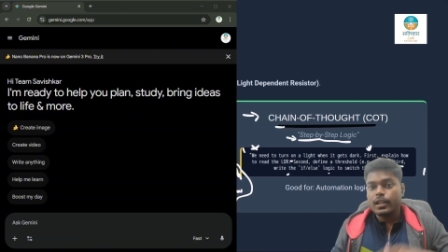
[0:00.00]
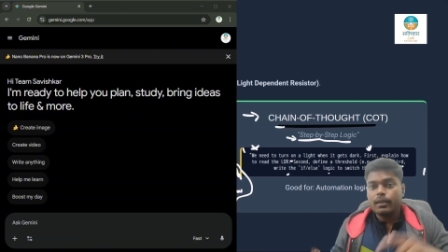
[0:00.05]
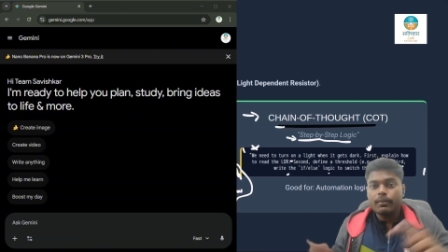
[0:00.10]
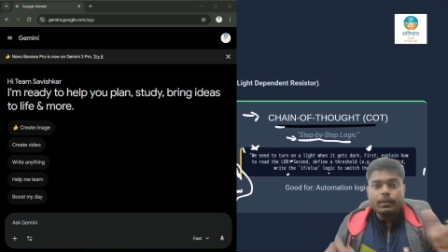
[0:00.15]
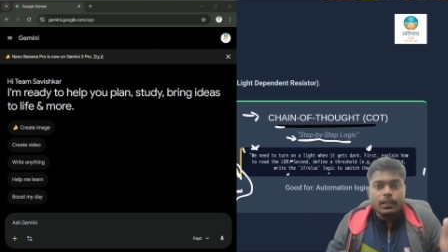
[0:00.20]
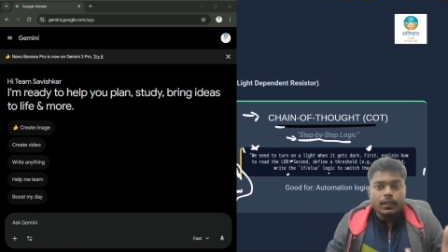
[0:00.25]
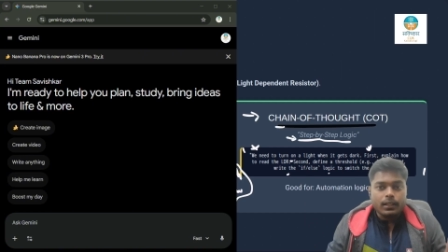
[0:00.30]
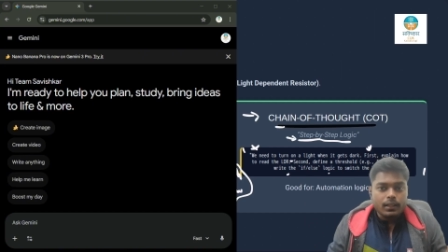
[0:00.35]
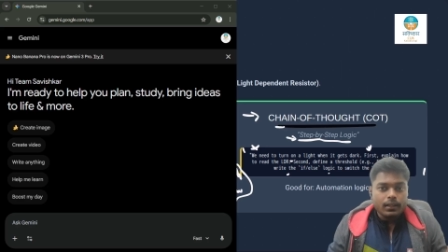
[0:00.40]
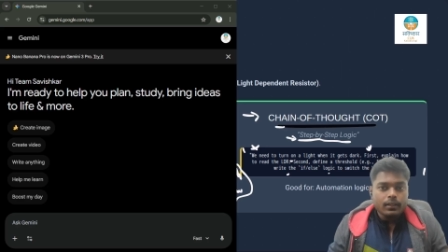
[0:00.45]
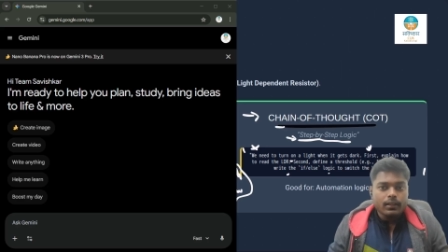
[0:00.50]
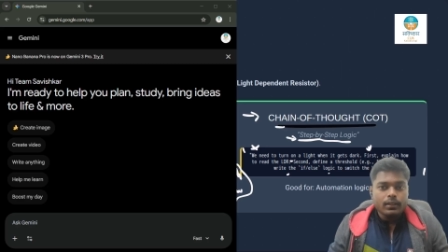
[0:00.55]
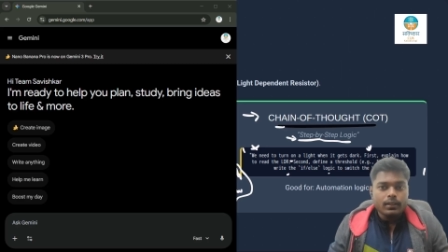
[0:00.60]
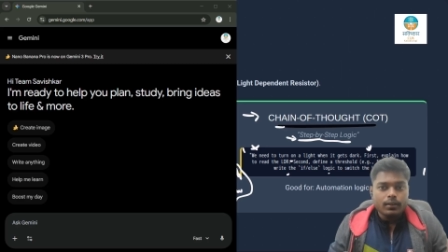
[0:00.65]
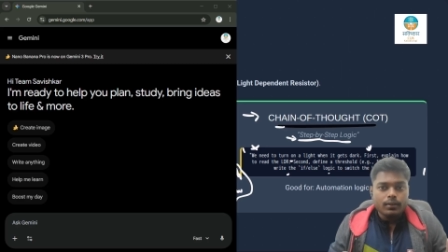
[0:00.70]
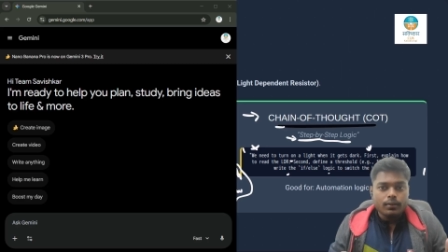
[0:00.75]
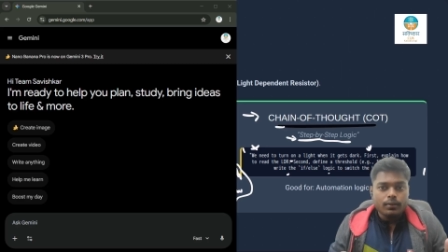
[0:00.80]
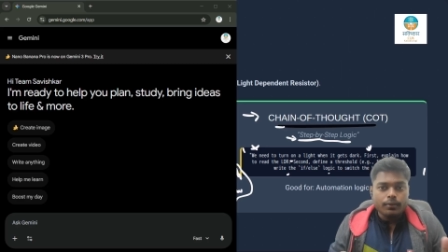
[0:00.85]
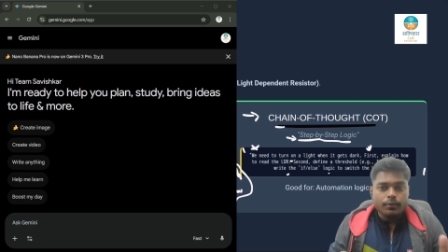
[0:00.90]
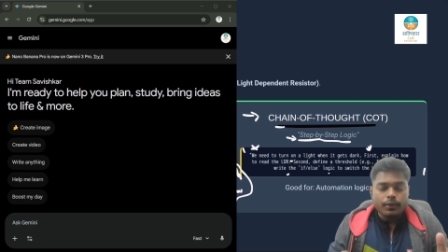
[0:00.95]
Gemini
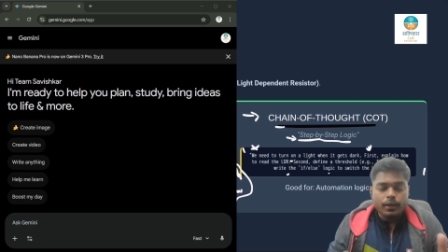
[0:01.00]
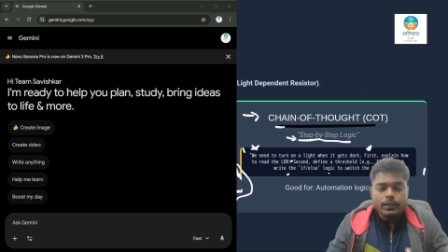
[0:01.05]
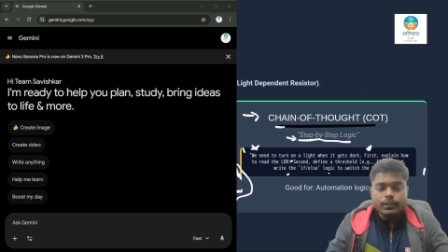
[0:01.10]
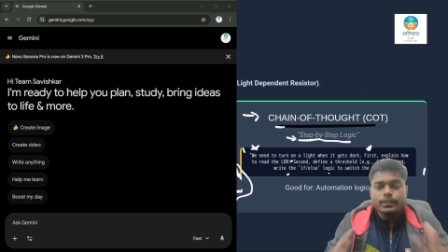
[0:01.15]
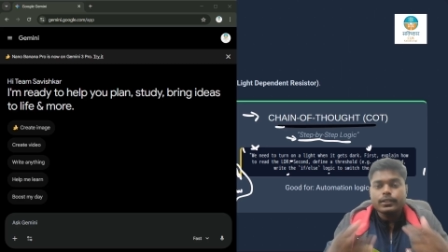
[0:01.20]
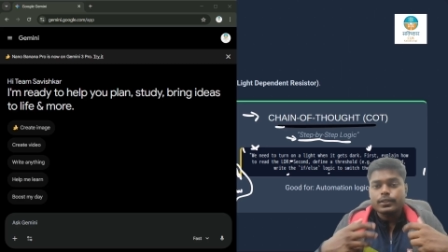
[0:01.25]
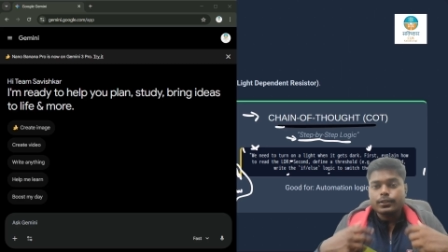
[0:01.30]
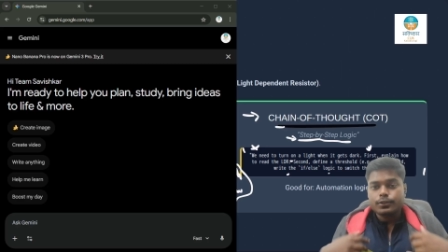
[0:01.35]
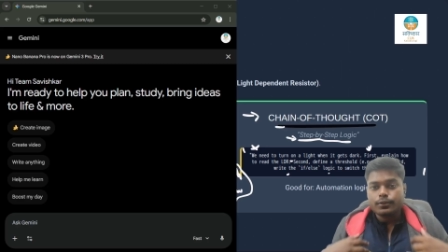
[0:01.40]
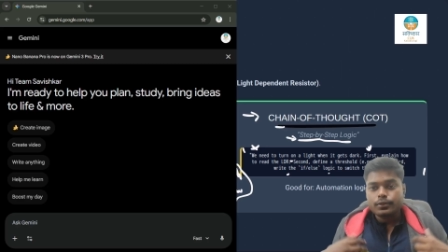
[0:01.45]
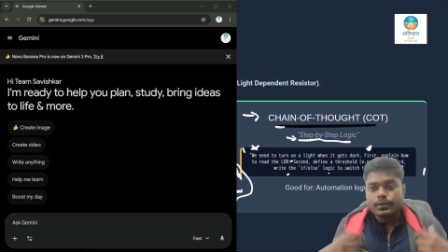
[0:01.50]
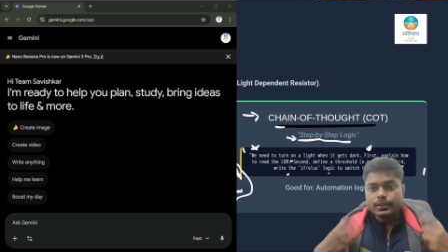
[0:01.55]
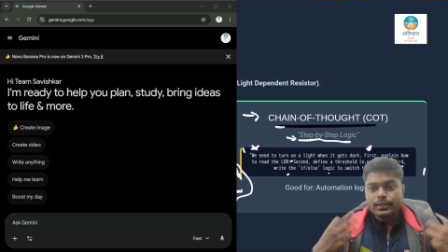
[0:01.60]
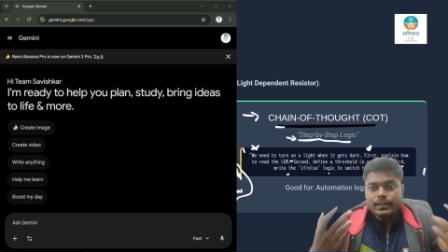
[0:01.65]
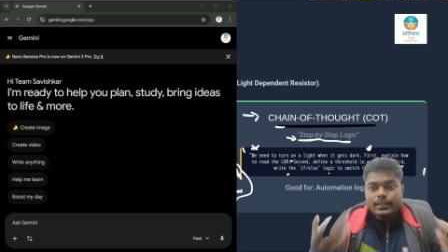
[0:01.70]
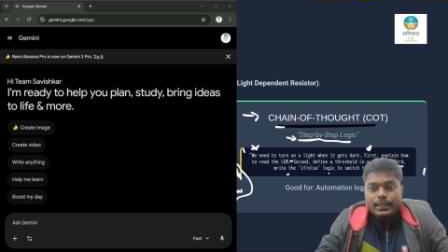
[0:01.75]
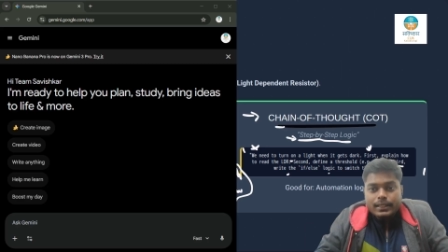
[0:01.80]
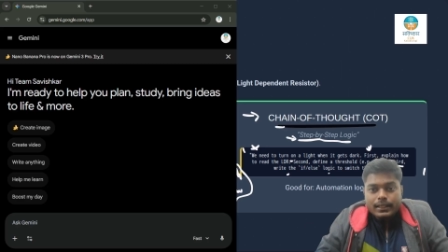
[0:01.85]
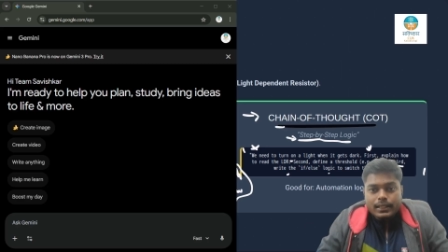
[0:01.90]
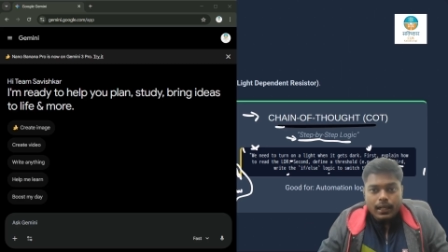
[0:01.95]
want us to
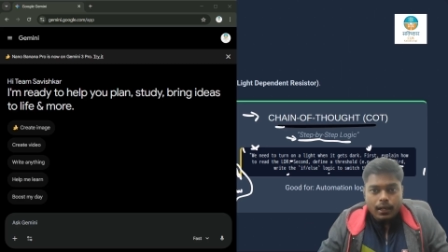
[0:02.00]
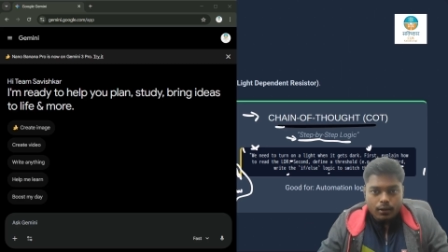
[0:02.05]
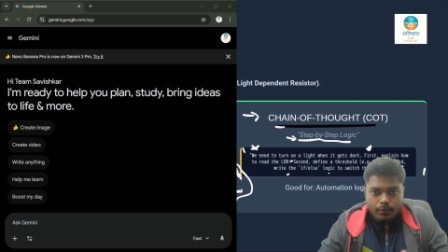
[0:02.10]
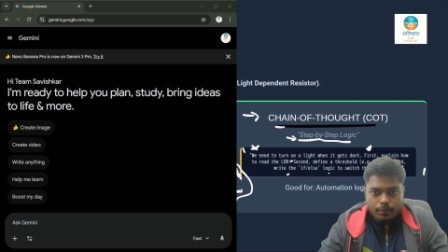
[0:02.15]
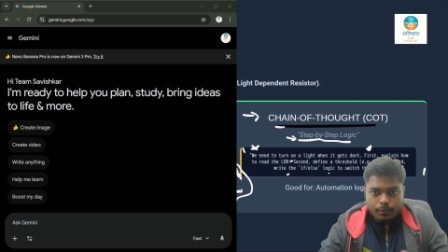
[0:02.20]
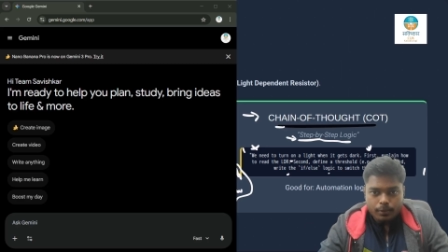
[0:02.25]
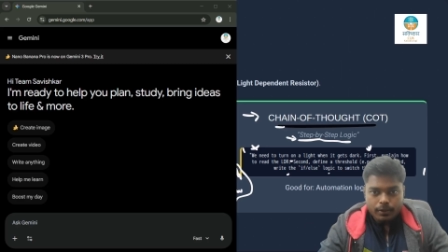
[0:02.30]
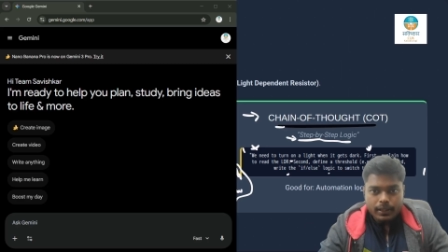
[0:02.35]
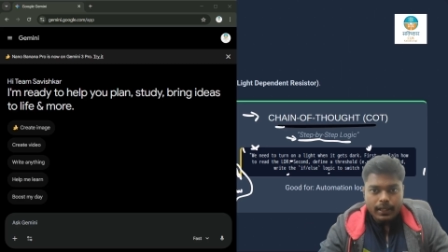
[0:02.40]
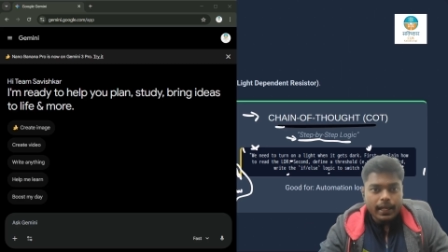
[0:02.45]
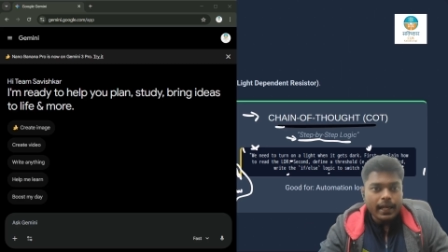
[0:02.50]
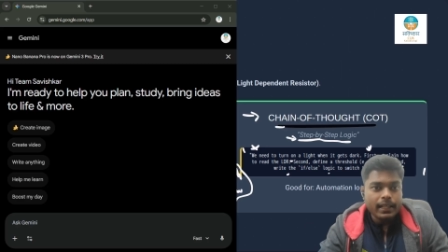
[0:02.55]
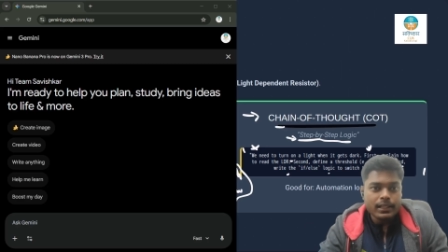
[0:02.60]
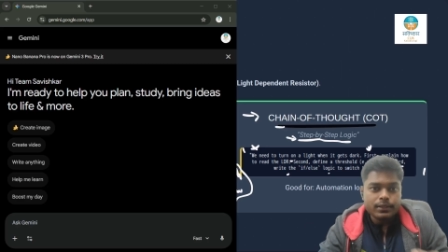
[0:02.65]
see the output